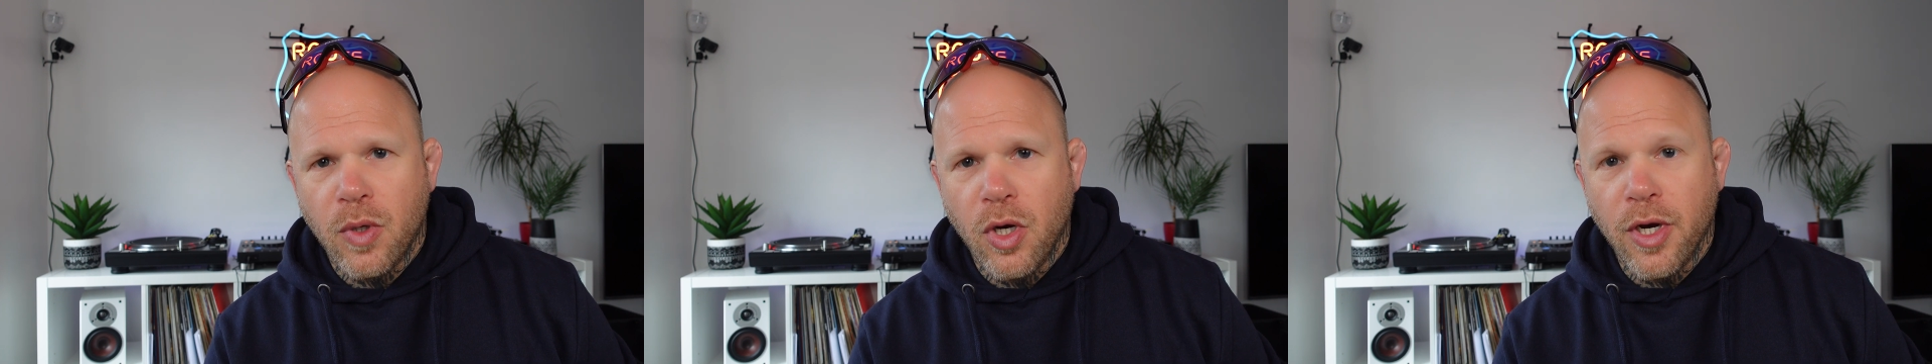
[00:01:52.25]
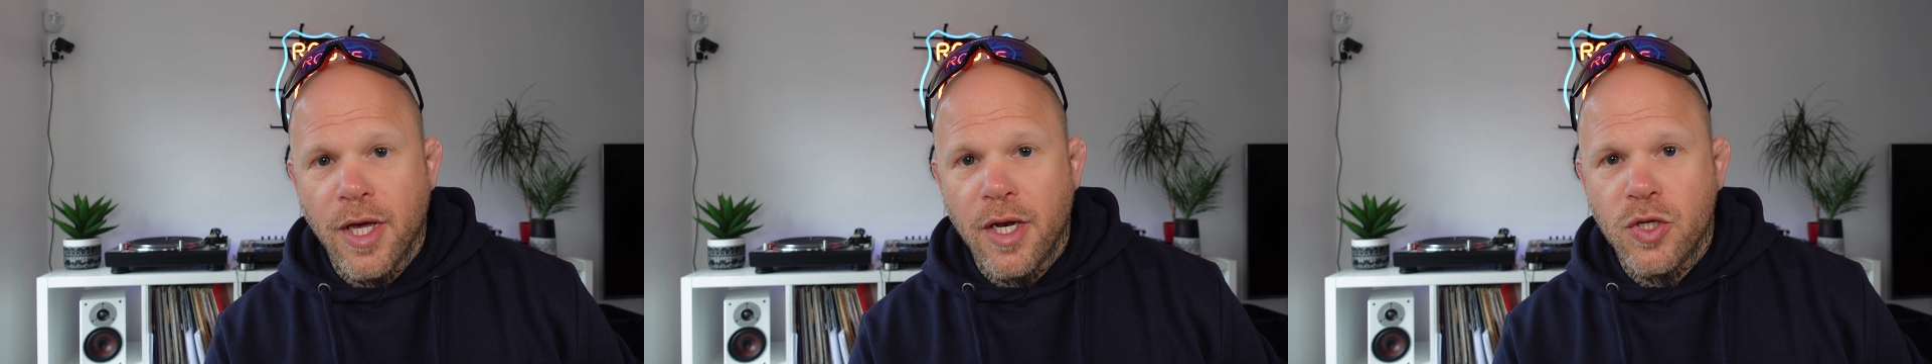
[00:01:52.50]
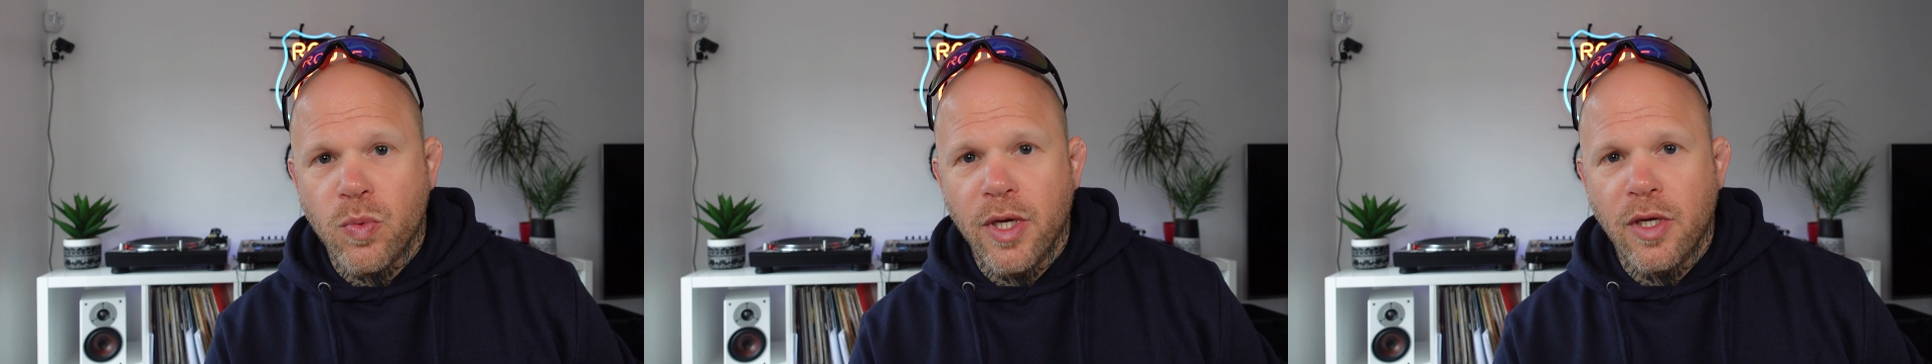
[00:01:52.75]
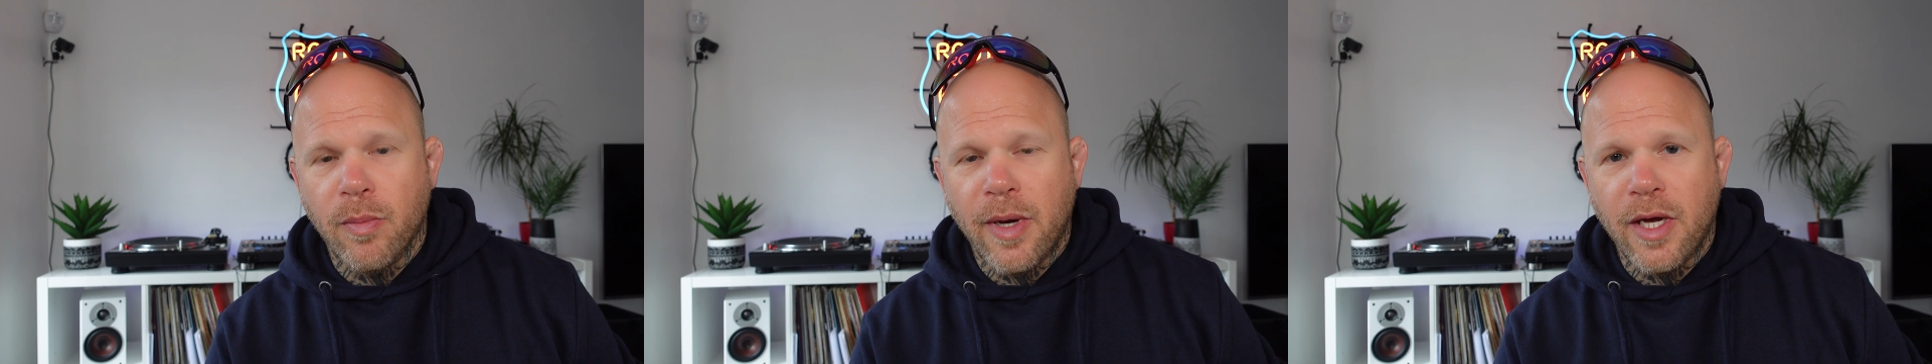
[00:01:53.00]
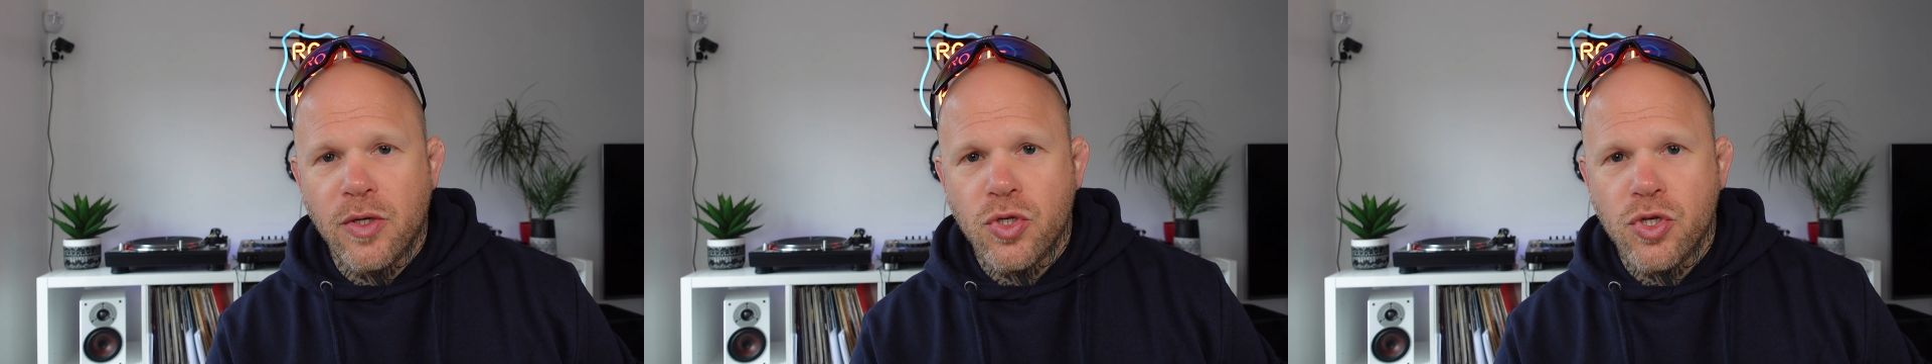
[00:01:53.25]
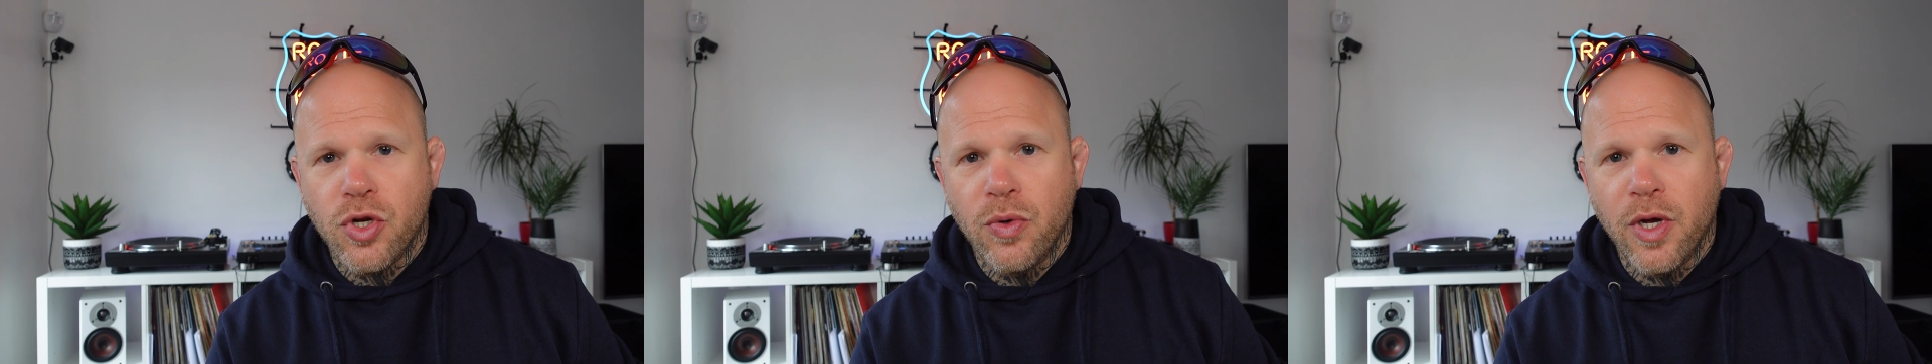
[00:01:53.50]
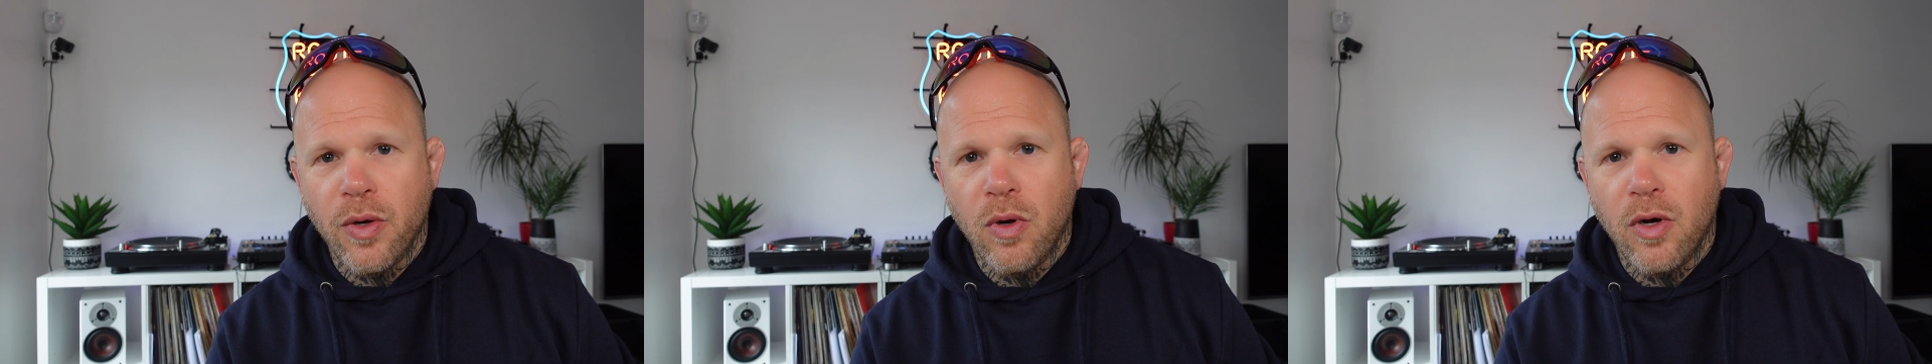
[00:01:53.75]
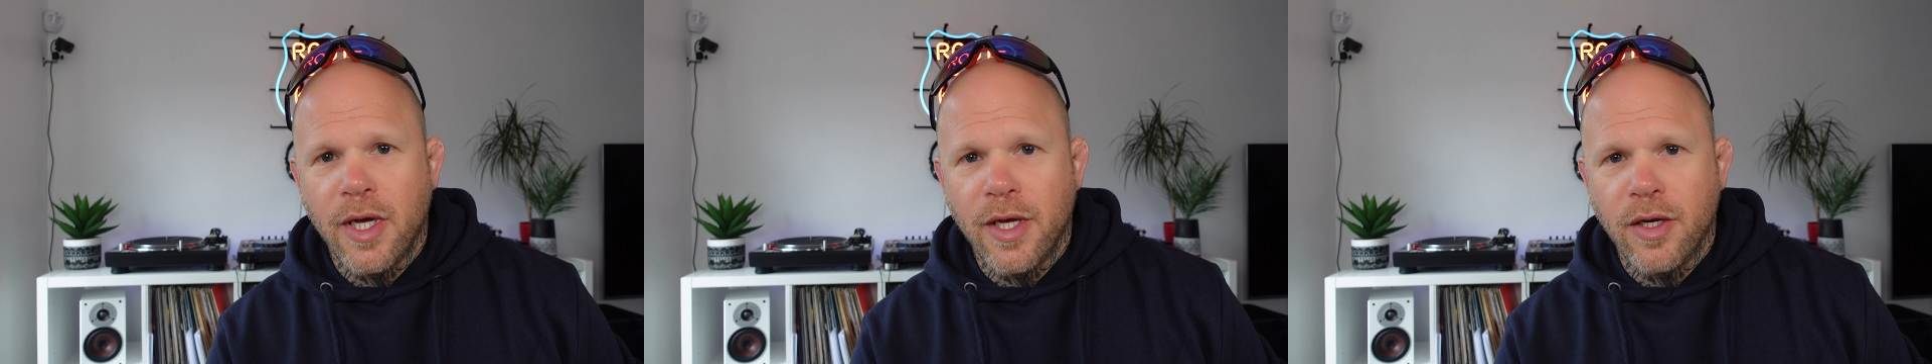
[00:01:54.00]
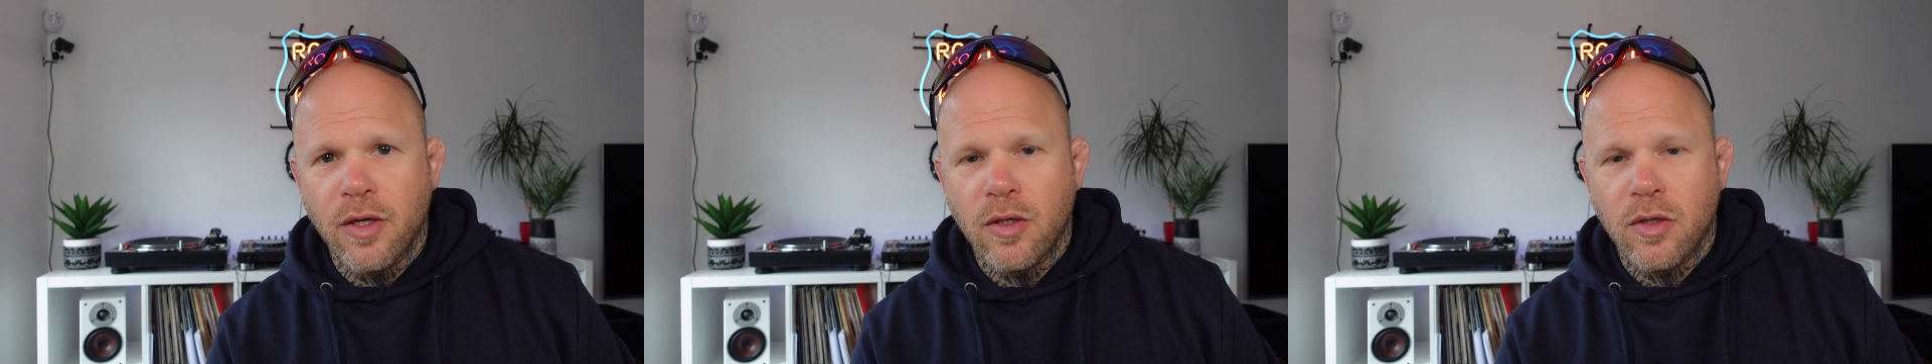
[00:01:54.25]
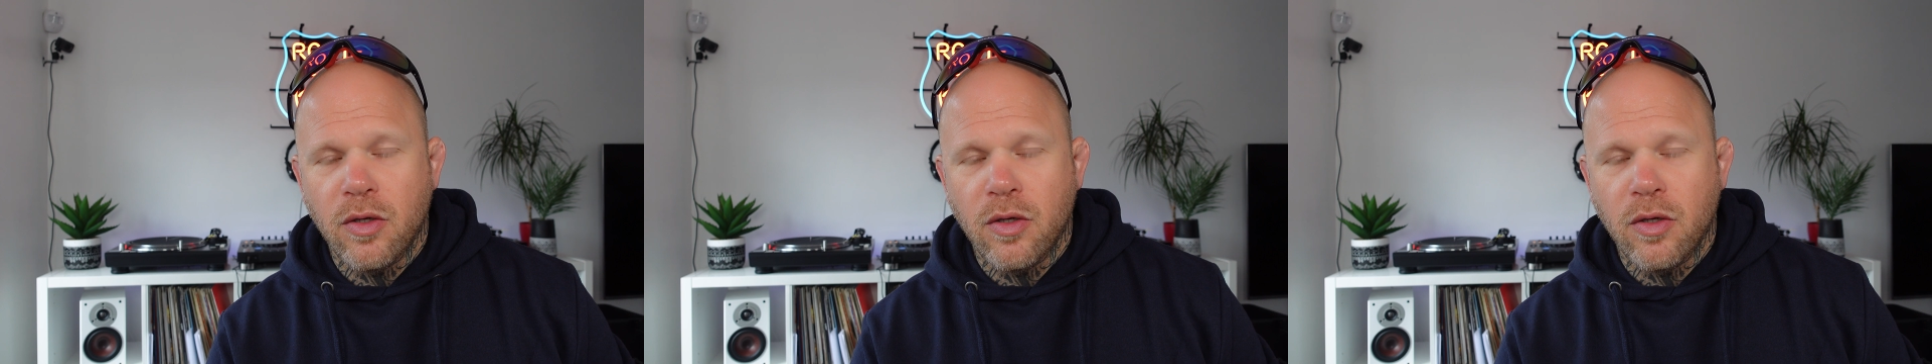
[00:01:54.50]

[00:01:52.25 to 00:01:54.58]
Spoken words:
earlier this week about studio lighting